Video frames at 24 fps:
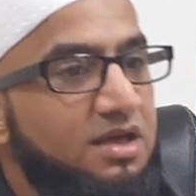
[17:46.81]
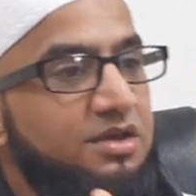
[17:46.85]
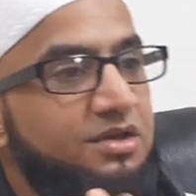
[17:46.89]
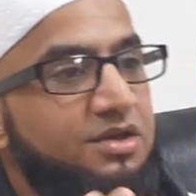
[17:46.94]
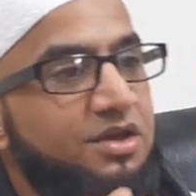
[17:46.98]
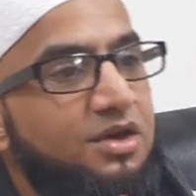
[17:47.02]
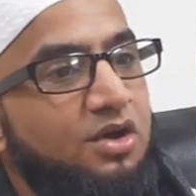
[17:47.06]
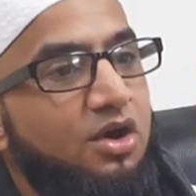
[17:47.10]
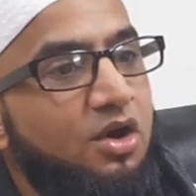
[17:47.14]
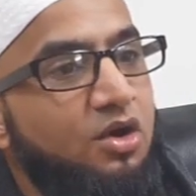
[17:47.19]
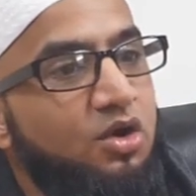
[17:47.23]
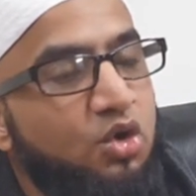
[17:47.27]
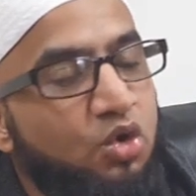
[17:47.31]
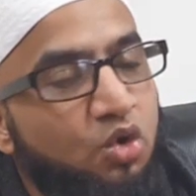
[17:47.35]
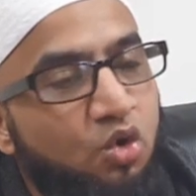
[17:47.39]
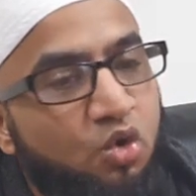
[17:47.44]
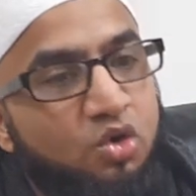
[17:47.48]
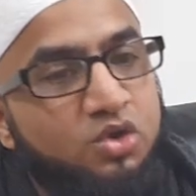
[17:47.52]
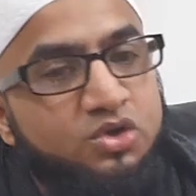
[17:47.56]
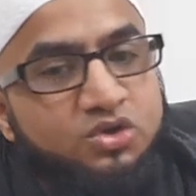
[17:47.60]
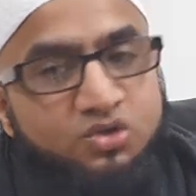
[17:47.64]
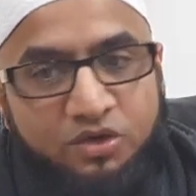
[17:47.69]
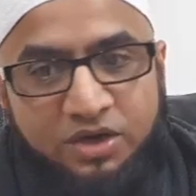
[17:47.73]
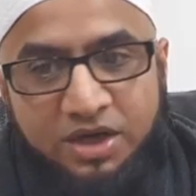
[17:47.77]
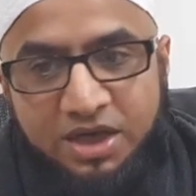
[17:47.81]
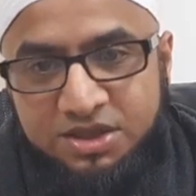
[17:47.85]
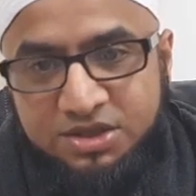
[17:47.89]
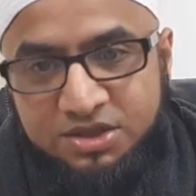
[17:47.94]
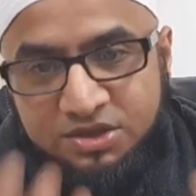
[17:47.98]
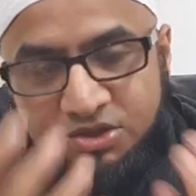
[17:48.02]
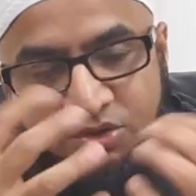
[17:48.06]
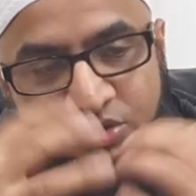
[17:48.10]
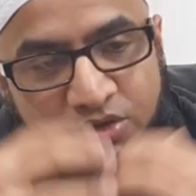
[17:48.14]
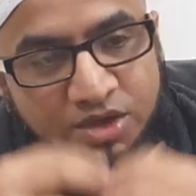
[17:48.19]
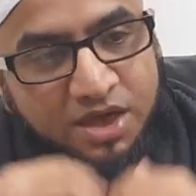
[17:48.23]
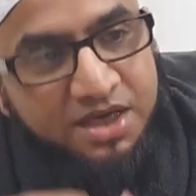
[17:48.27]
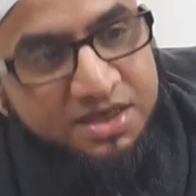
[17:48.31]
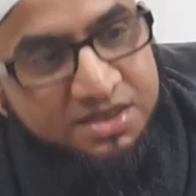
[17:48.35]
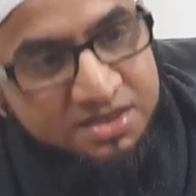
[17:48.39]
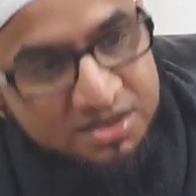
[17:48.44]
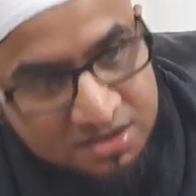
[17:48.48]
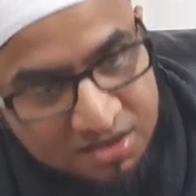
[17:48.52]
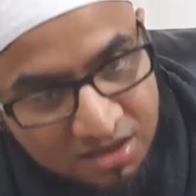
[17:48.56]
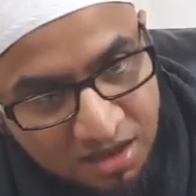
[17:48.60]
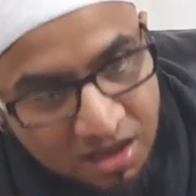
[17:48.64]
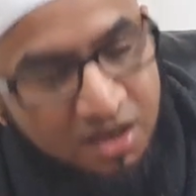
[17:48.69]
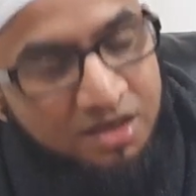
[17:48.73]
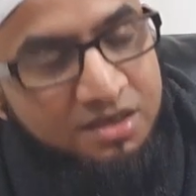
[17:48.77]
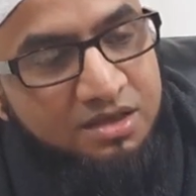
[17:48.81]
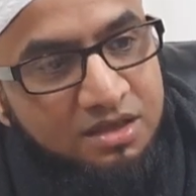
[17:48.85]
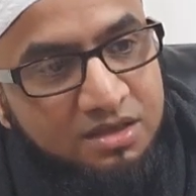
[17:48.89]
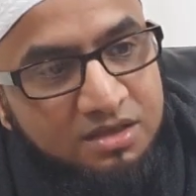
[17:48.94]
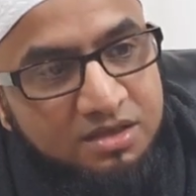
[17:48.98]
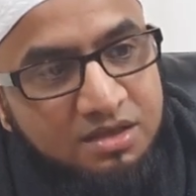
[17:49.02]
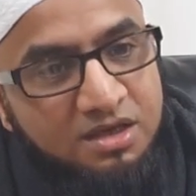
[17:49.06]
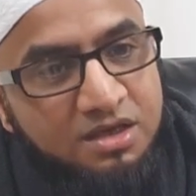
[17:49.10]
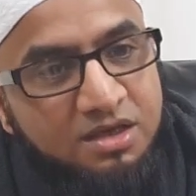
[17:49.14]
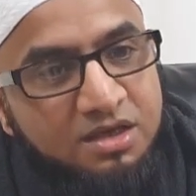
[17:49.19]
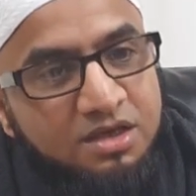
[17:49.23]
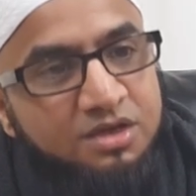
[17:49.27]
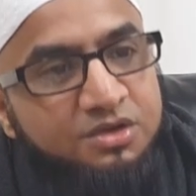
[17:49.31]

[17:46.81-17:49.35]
there are laws relating to the external,